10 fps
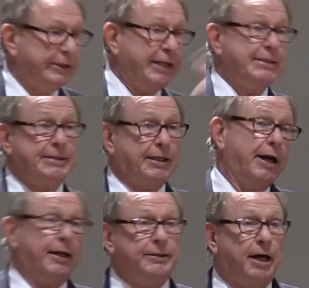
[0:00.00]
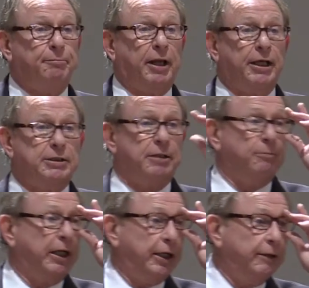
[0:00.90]
That's the God complex in
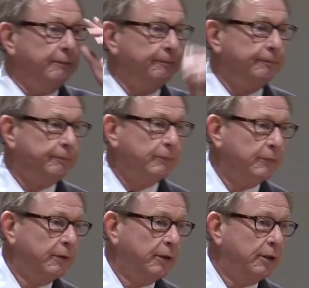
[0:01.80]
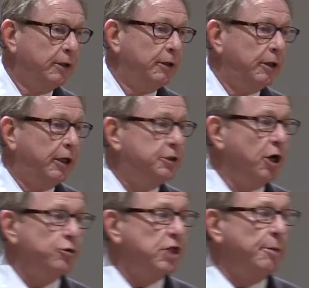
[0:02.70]
me. It
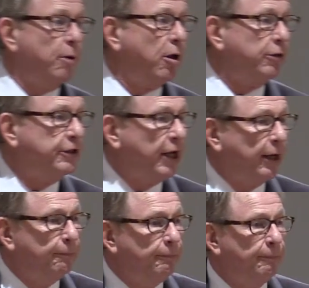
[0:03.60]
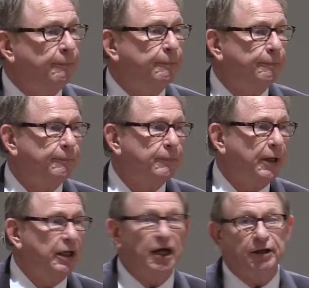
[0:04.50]
shows up all the time.
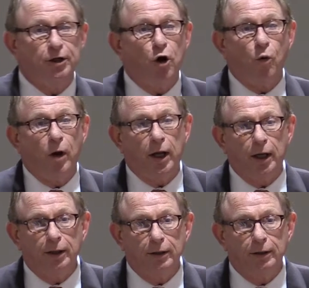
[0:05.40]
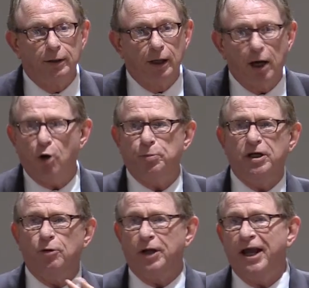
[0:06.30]
It doesn't go away. I hope you
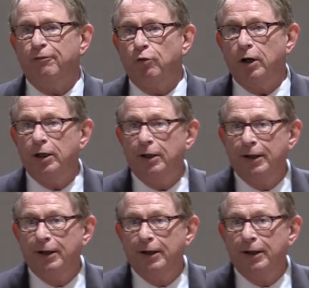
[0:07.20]
don't have one.